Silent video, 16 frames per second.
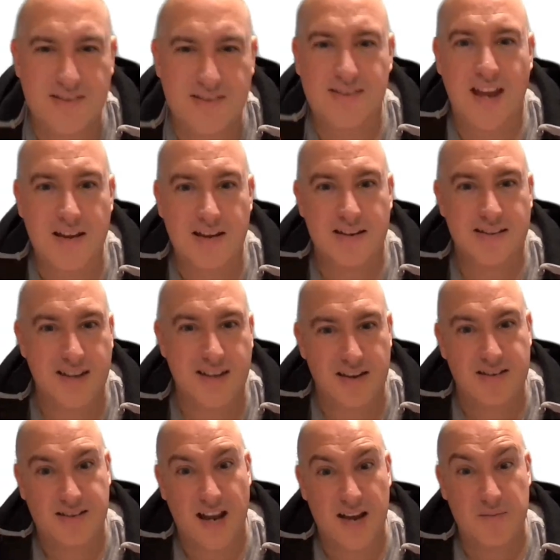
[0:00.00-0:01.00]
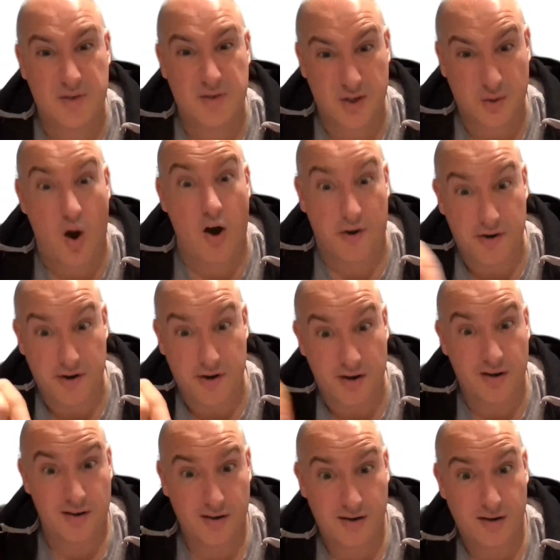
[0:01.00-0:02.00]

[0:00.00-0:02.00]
that the same squad?